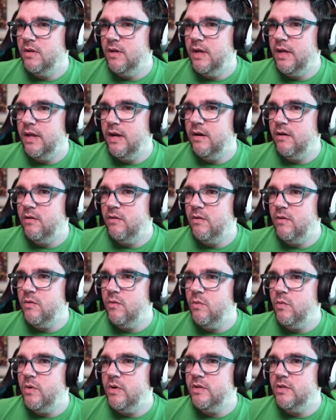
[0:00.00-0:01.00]
I don't know
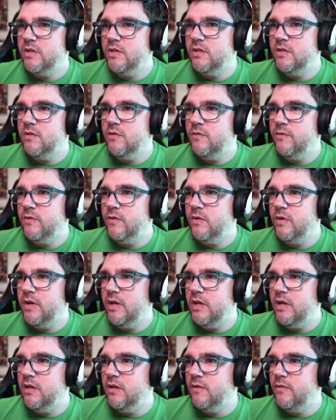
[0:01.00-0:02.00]
what to do for
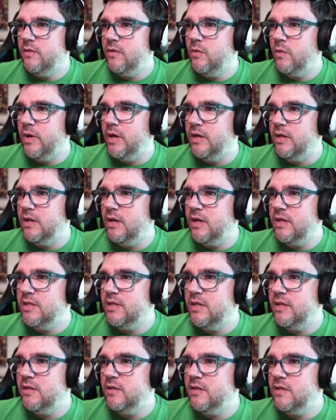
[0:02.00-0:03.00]
any of you. Wait, did I
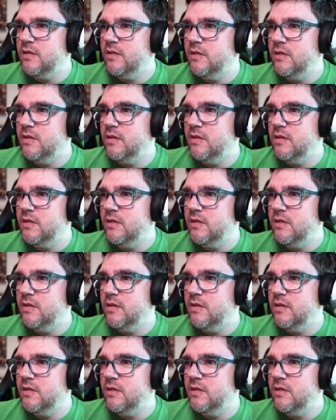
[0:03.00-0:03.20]
see this?